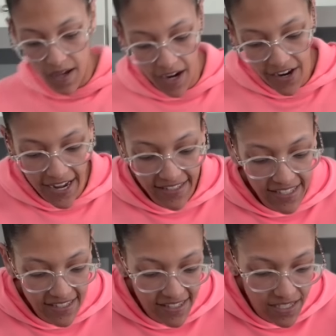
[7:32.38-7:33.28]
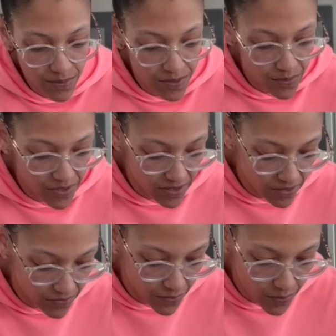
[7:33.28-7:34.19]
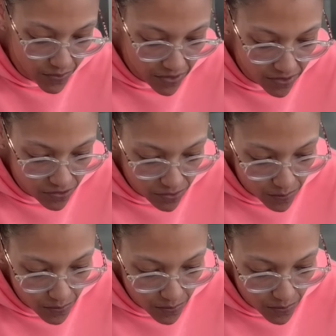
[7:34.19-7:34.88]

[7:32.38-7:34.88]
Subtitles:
All right, since these ones were a little full, we're gonna just